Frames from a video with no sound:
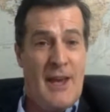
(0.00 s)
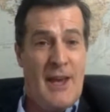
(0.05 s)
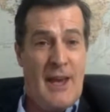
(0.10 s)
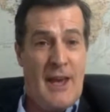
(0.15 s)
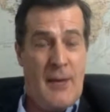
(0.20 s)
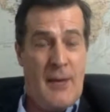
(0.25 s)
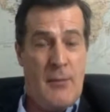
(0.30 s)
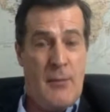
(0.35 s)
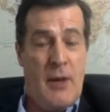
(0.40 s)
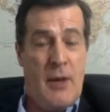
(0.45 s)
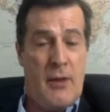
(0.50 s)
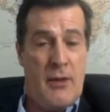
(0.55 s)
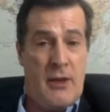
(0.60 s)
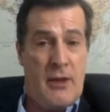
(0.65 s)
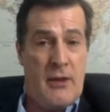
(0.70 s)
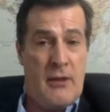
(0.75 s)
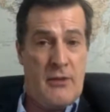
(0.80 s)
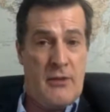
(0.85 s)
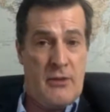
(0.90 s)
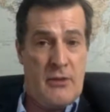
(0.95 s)
I
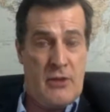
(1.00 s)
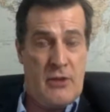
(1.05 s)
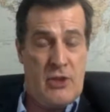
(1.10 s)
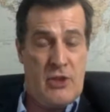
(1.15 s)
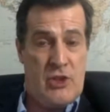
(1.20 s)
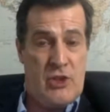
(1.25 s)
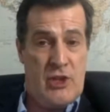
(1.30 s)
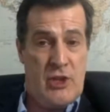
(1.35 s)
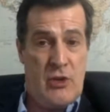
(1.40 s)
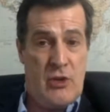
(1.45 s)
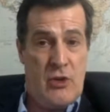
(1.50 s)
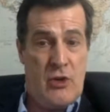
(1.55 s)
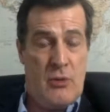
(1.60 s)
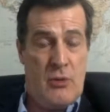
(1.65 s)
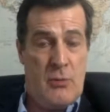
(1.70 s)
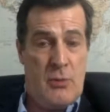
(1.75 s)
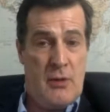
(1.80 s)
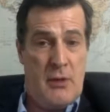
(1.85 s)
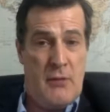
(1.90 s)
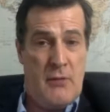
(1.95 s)
think this year
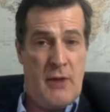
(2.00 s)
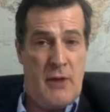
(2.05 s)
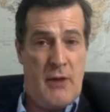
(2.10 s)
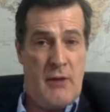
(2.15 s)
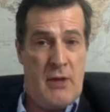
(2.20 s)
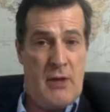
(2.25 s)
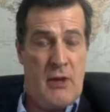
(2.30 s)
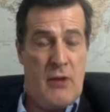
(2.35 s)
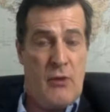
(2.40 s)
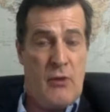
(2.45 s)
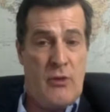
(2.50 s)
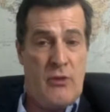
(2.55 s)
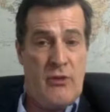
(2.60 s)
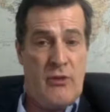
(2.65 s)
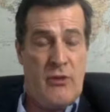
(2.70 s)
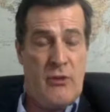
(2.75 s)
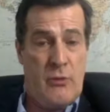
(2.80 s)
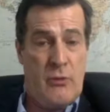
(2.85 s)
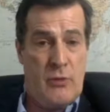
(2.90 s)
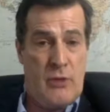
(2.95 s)
could be a very
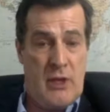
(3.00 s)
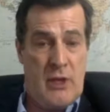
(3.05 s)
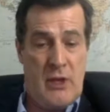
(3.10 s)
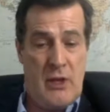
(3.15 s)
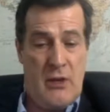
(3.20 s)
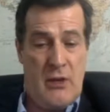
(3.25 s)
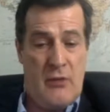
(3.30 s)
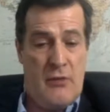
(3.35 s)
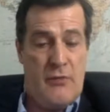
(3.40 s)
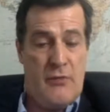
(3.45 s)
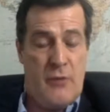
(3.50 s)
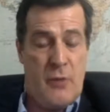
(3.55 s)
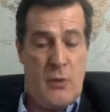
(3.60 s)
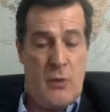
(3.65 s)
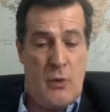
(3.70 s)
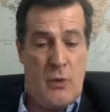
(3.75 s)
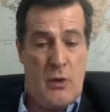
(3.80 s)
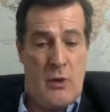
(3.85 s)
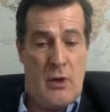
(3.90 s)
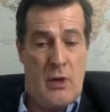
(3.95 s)
critical year
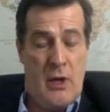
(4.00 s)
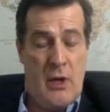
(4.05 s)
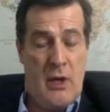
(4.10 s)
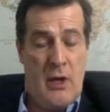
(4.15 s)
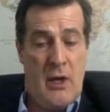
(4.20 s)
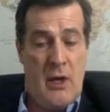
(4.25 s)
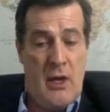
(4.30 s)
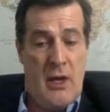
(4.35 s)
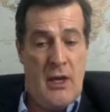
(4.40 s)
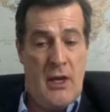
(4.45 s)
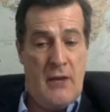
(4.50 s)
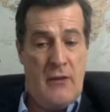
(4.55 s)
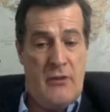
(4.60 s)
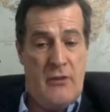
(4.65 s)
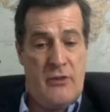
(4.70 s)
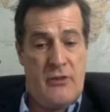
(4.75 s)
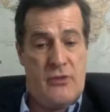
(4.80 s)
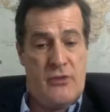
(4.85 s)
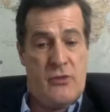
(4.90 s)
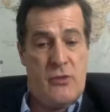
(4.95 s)
for
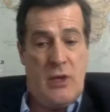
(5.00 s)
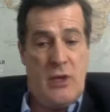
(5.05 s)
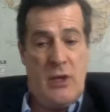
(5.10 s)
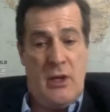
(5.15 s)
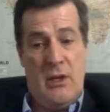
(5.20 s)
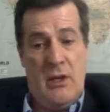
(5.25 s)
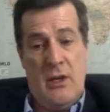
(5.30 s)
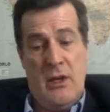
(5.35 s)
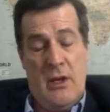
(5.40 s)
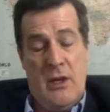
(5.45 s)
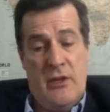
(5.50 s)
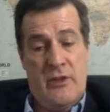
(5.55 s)
industry,